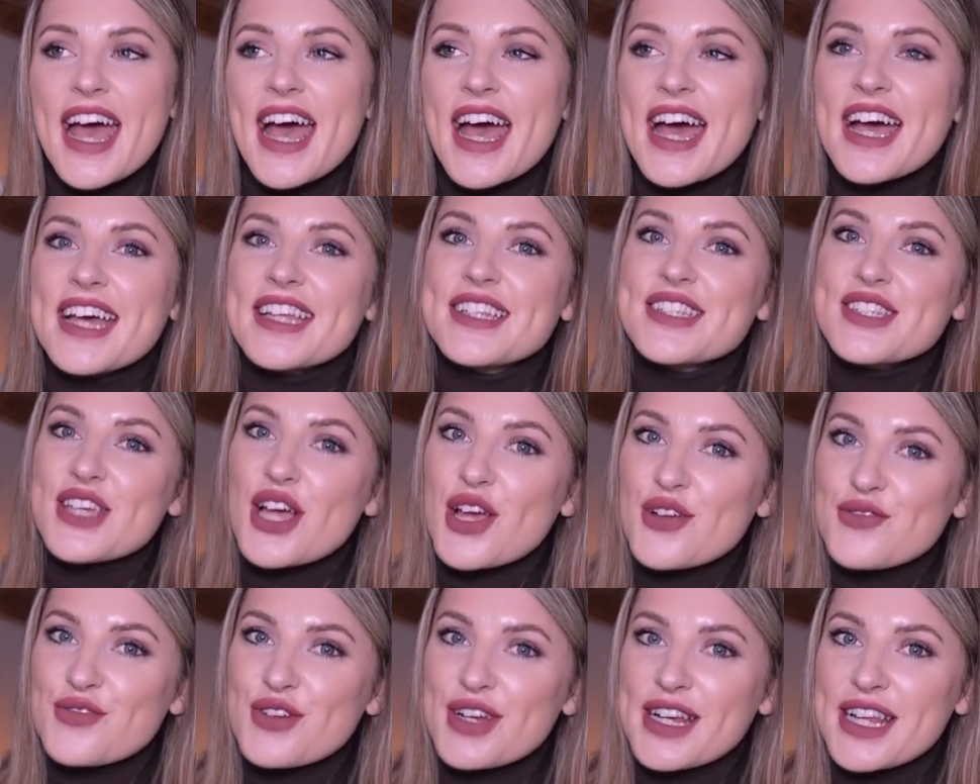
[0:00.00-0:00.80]
and
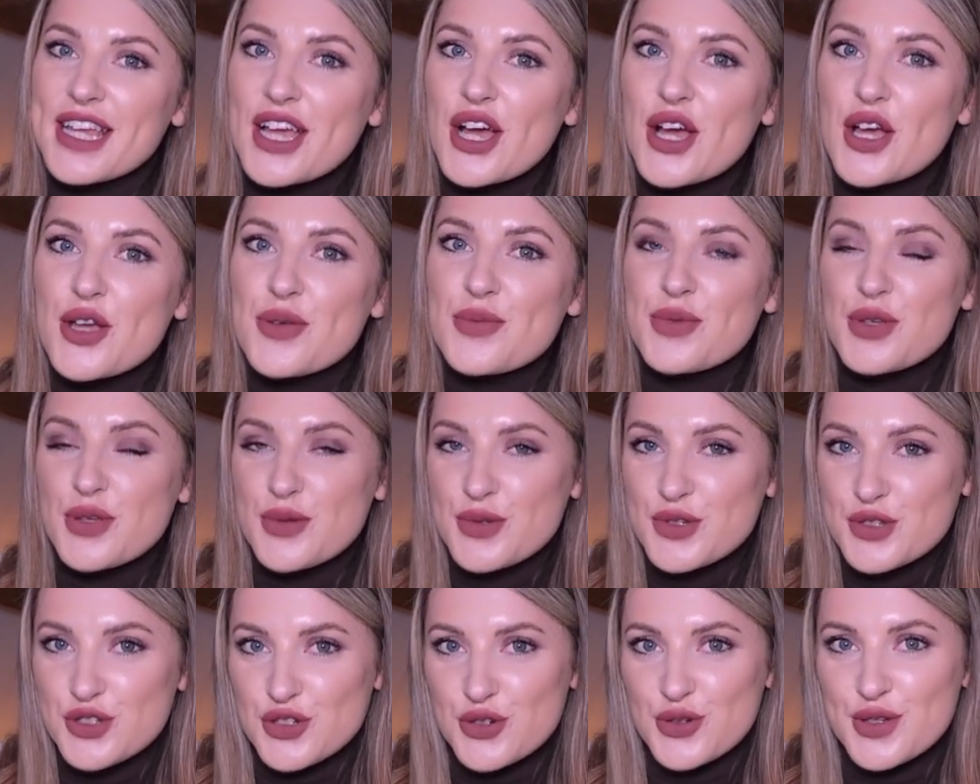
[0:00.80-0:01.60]
I really hope you
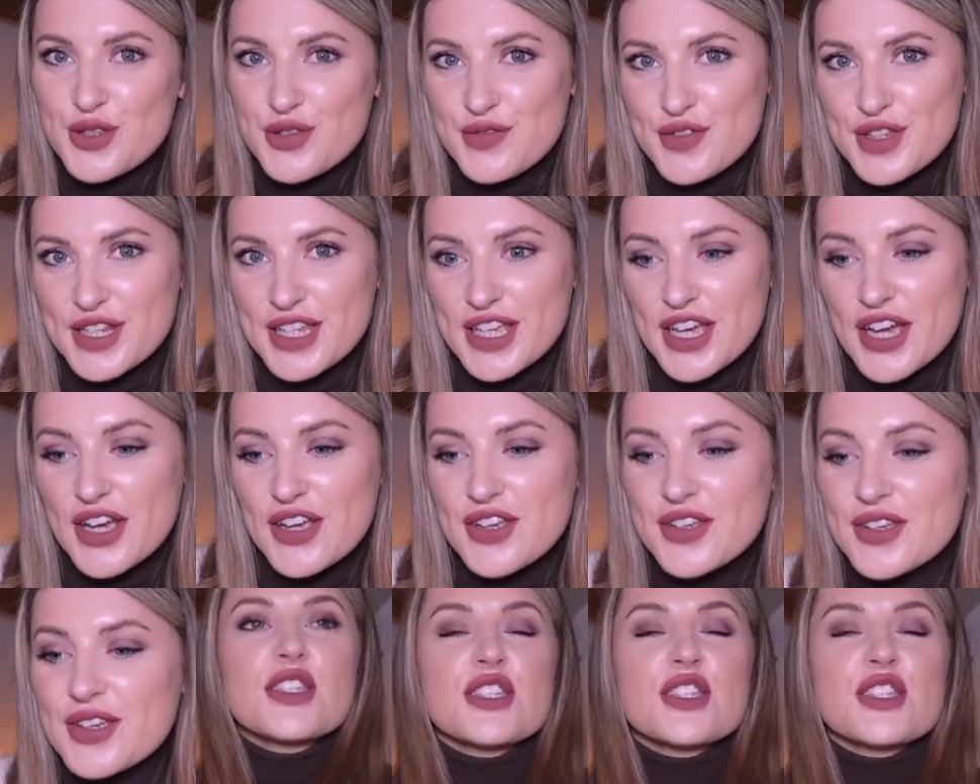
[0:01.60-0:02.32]
enjoy the video.